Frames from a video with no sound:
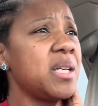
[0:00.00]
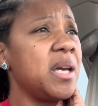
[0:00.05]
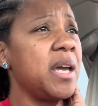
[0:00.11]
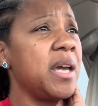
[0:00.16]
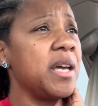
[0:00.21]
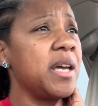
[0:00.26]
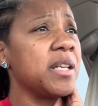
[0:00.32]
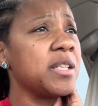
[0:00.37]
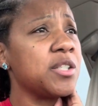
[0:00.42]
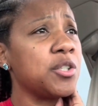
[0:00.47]

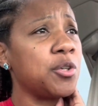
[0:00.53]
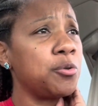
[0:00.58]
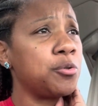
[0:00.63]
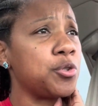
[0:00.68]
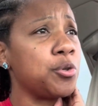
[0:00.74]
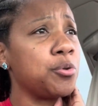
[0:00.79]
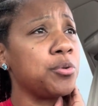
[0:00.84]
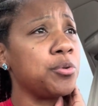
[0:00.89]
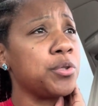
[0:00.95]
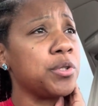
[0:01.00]
and so
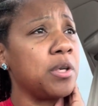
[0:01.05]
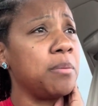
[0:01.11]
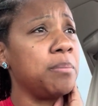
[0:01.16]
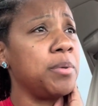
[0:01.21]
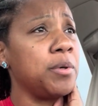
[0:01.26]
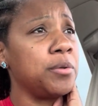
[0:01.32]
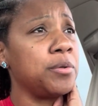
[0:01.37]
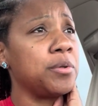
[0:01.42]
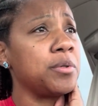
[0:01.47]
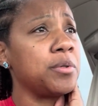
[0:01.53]
choosing a
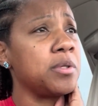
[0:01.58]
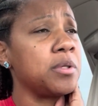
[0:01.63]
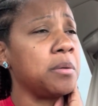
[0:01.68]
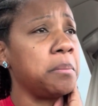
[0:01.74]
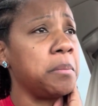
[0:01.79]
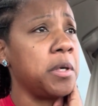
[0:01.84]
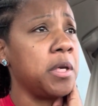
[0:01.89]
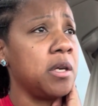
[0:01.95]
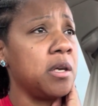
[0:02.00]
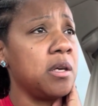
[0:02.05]
builder to
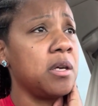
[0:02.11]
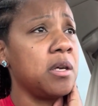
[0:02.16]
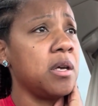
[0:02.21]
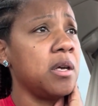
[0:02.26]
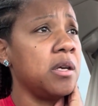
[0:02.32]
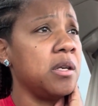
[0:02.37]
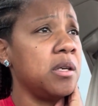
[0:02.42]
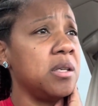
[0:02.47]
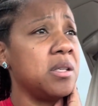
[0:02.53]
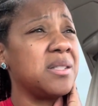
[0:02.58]
me
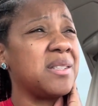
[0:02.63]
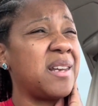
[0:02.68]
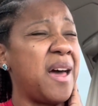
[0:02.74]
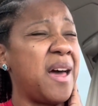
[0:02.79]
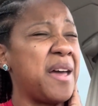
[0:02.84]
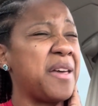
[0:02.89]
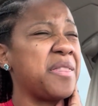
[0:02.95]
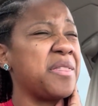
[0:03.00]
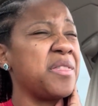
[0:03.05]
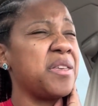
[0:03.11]
is
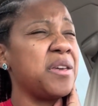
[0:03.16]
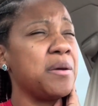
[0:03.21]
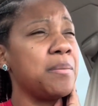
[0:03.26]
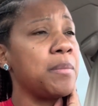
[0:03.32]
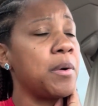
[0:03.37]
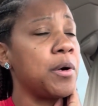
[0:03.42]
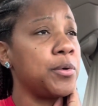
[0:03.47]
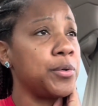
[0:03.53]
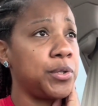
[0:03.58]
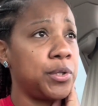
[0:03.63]
like the
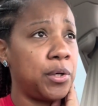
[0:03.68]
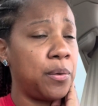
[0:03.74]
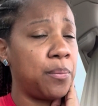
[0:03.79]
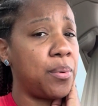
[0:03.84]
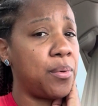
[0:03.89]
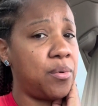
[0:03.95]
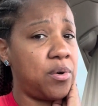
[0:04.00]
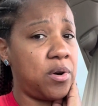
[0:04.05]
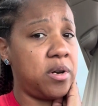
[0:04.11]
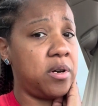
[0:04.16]
most
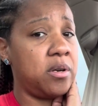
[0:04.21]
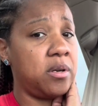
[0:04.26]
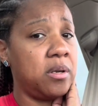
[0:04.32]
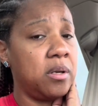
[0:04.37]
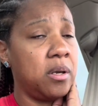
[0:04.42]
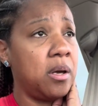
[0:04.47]
important